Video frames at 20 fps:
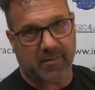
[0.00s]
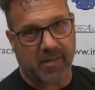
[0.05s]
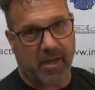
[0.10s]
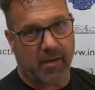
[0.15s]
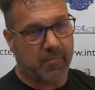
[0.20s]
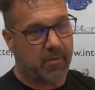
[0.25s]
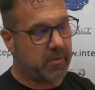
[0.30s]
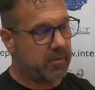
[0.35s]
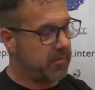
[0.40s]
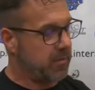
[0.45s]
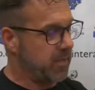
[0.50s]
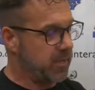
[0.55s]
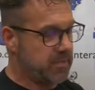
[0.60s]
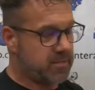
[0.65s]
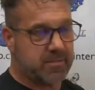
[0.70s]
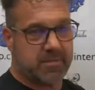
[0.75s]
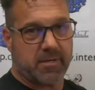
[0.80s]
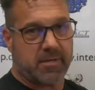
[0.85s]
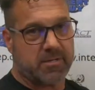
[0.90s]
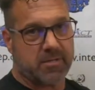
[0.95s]
I mean,
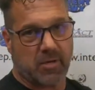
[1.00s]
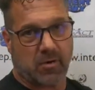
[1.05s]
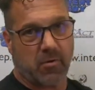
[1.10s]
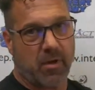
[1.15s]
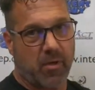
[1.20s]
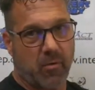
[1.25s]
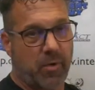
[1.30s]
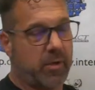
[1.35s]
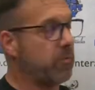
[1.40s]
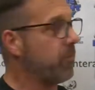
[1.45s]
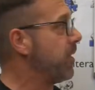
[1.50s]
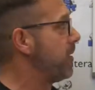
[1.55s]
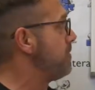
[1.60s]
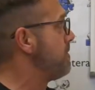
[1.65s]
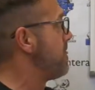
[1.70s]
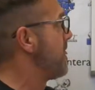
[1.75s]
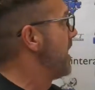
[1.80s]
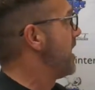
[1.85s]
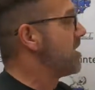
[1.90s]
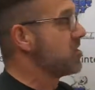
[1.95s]
it's a great win-win.
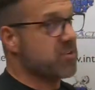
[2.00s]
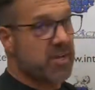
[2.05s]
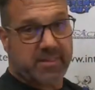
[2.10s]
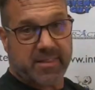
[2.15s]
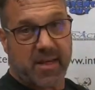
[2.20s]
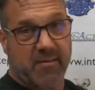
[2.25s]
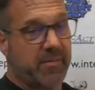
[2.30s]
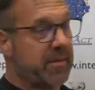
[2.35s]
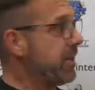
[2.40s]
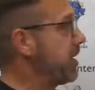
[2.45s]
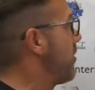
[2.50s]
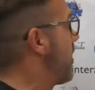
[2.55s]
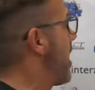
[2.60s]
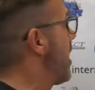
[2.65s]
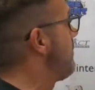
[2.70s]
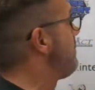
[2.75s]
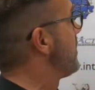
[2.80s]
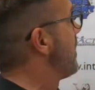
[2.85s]
Check that video out.